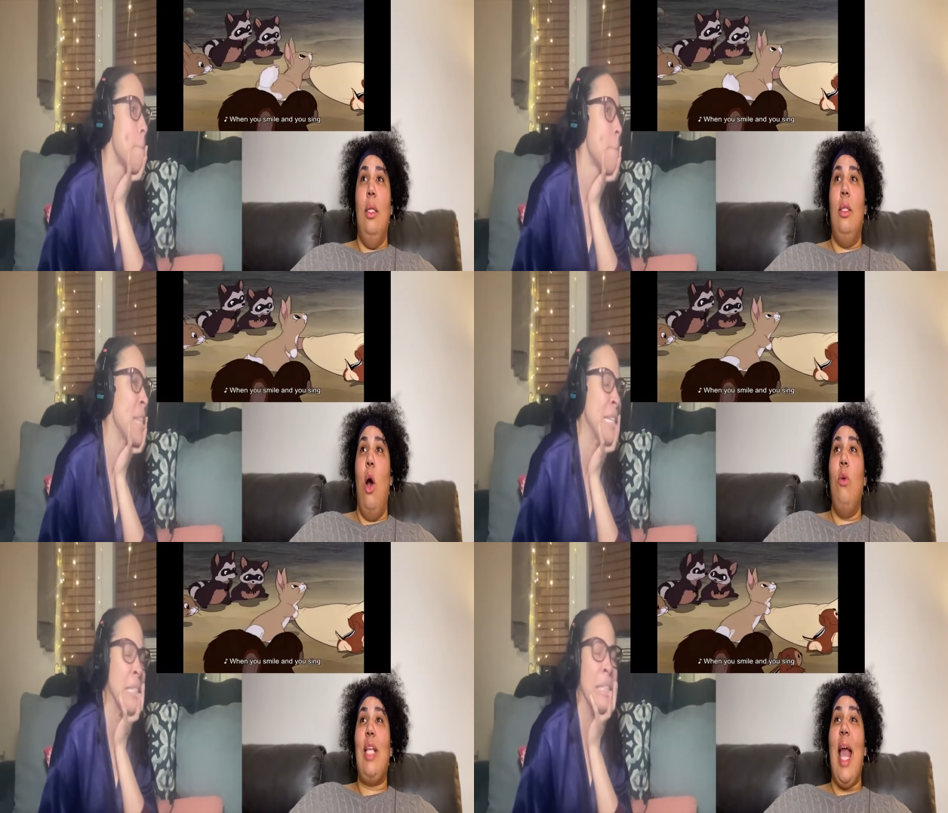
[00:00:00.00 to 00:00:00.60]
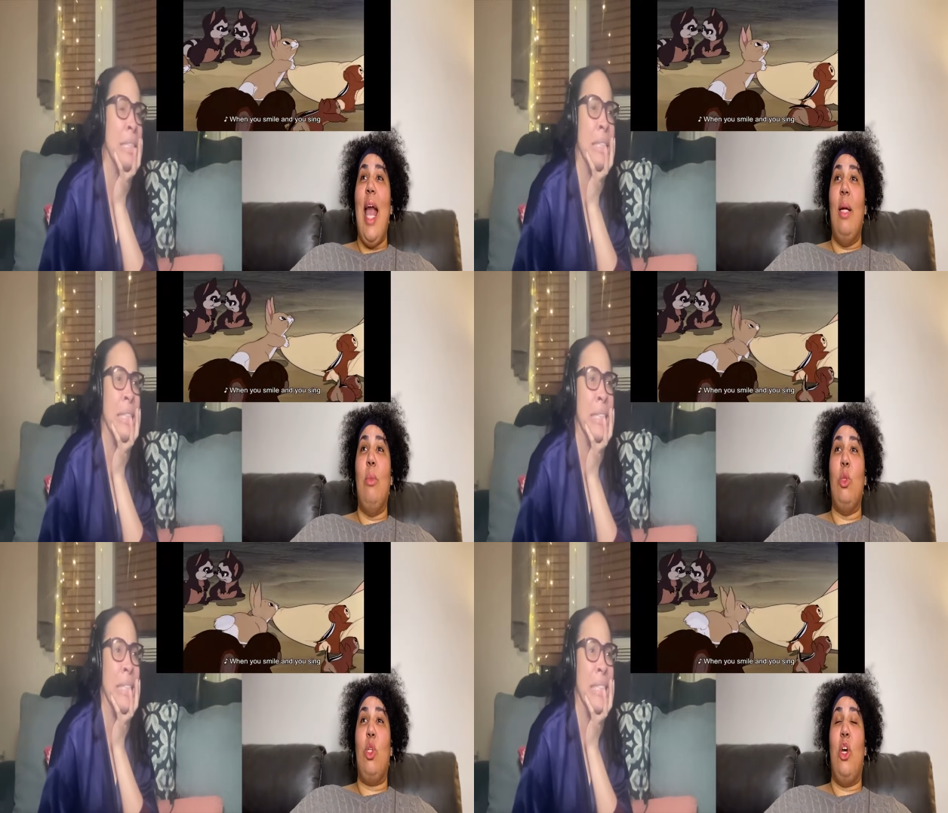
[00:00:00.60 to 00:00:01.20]
Speaker 1: Those born.
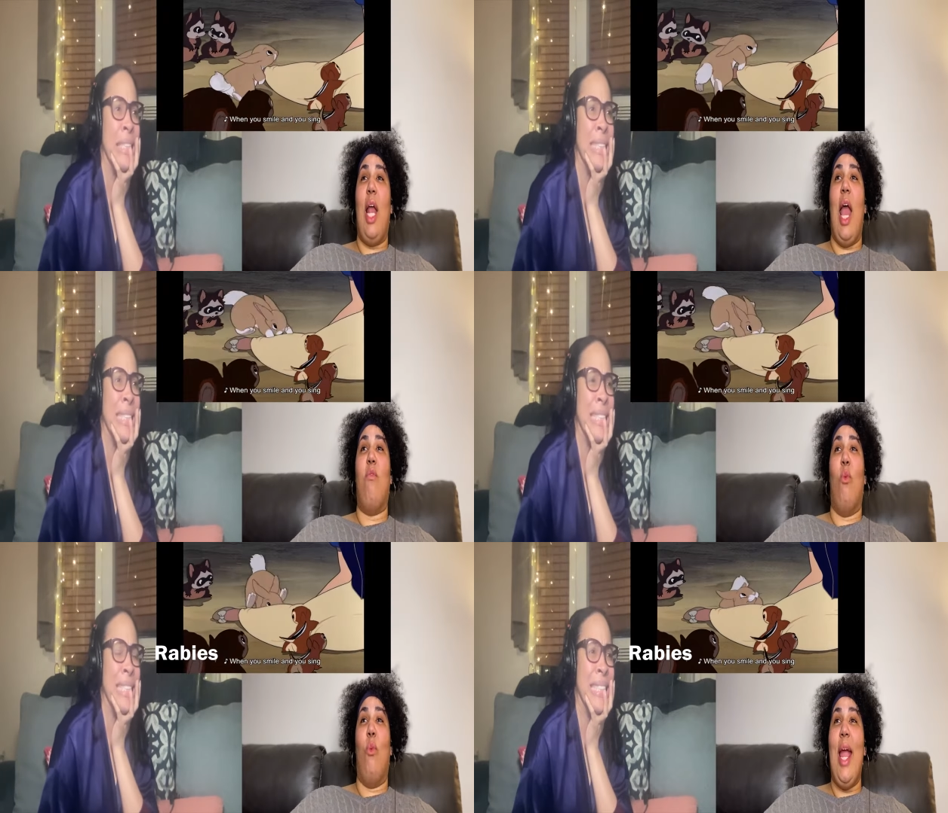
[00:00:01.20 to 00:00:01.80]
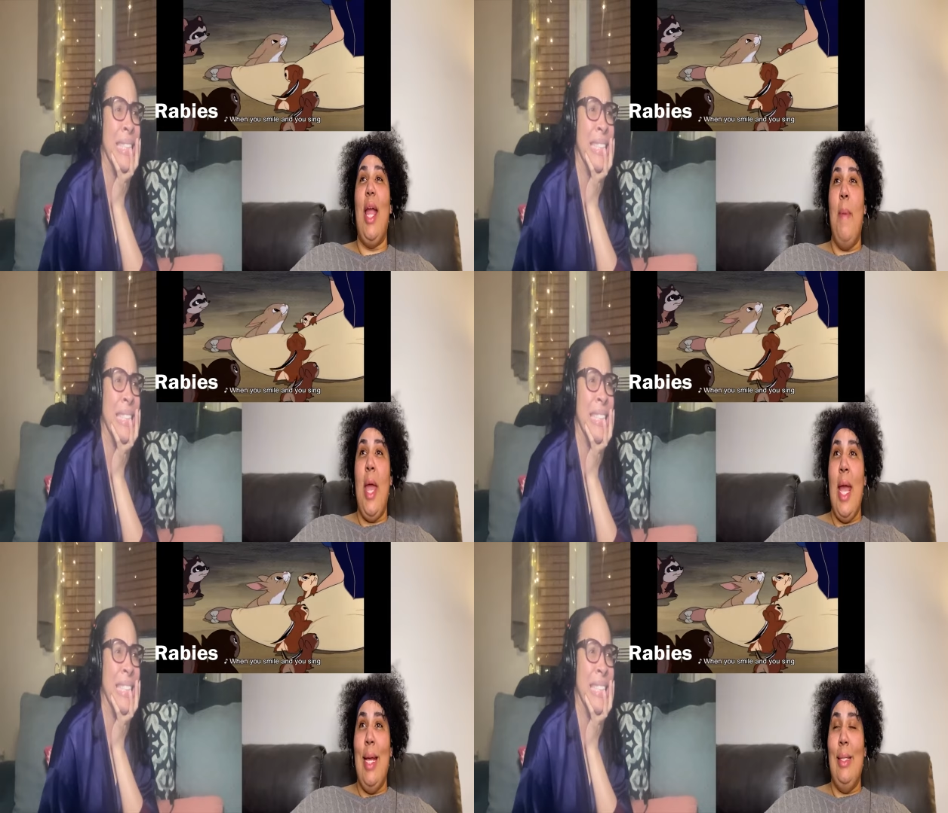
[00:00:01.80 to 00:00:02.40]
animals could have
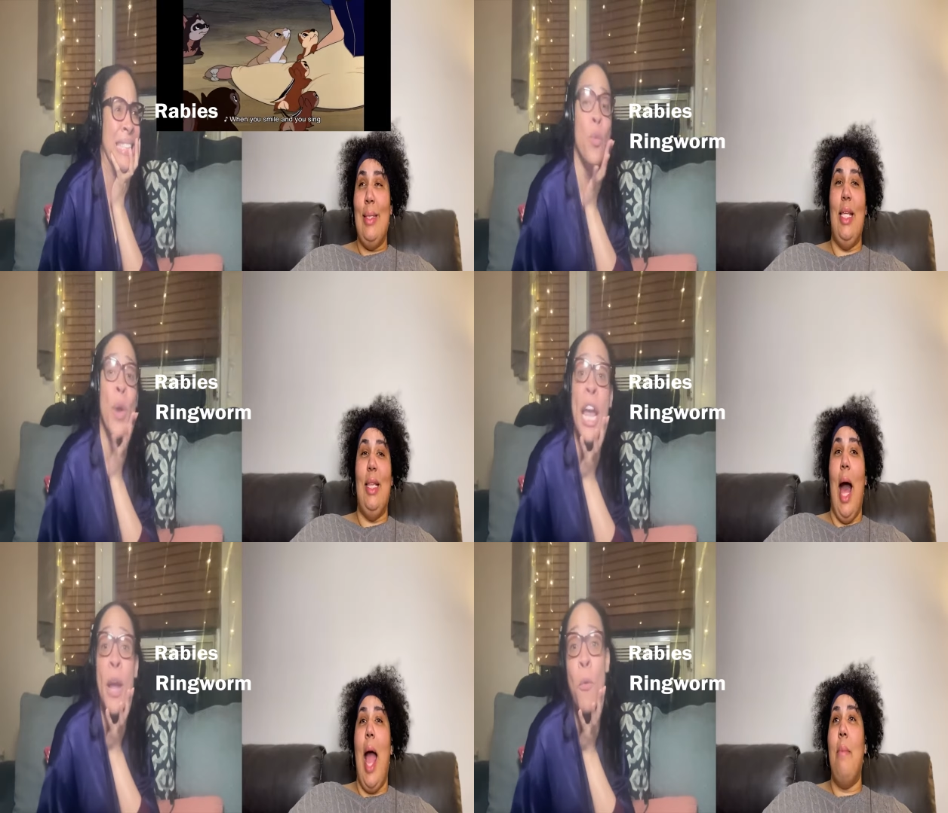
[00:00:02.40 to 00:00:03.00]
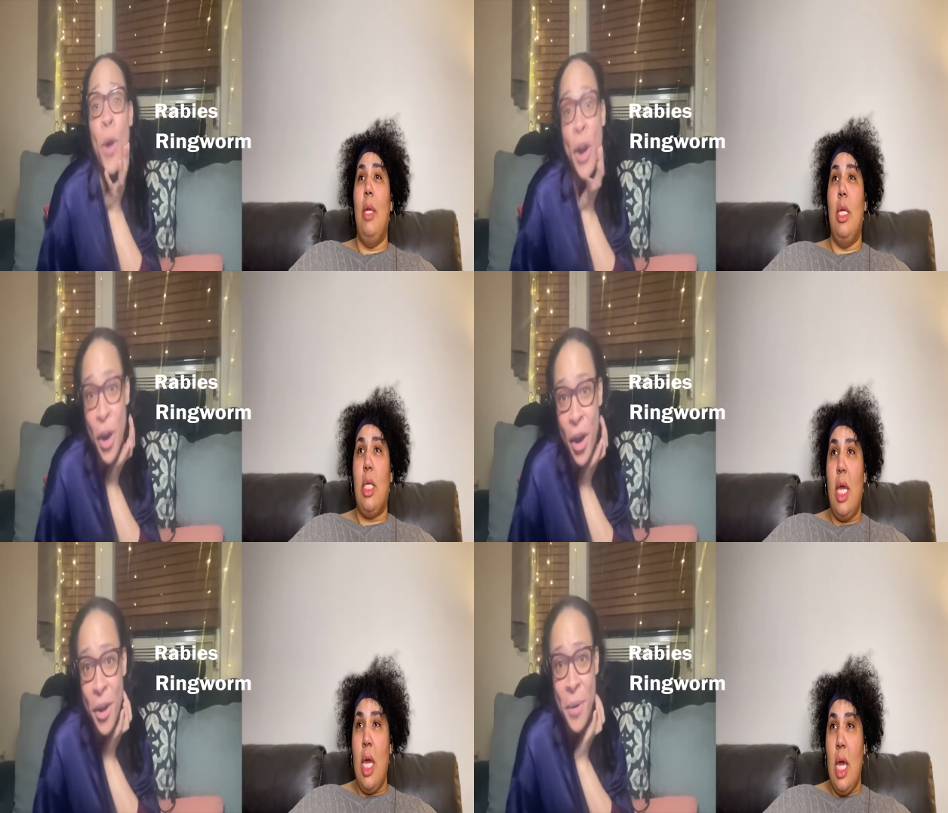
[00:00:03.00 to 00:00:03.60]
rabies,
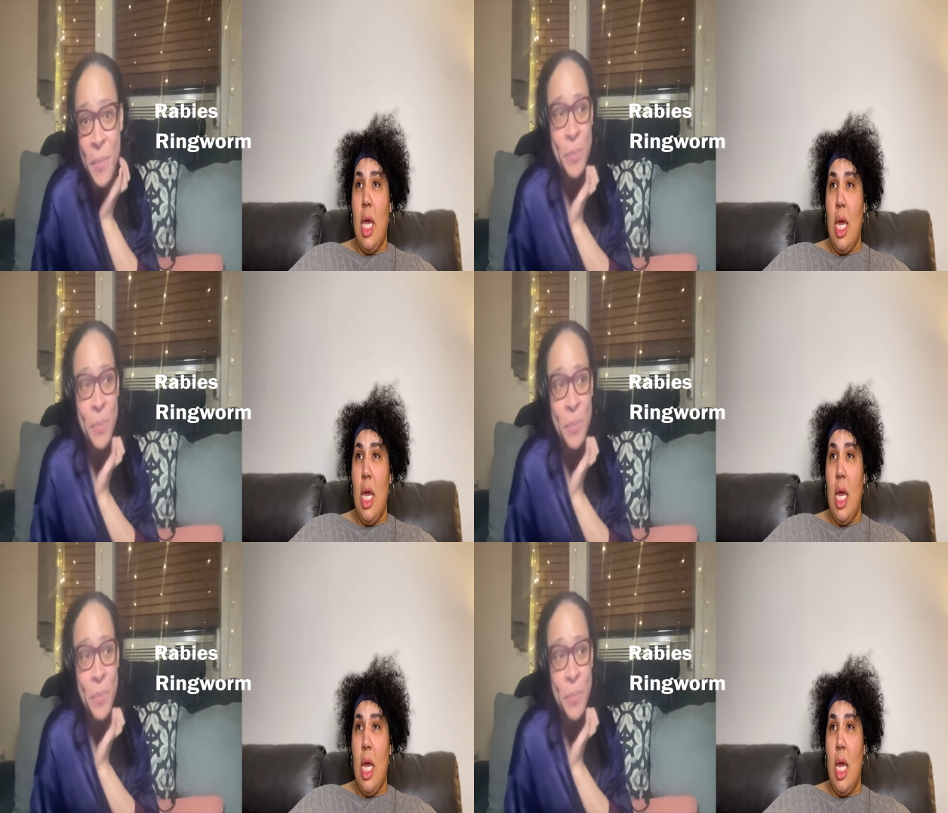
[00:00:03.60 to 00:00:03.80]
ringworm.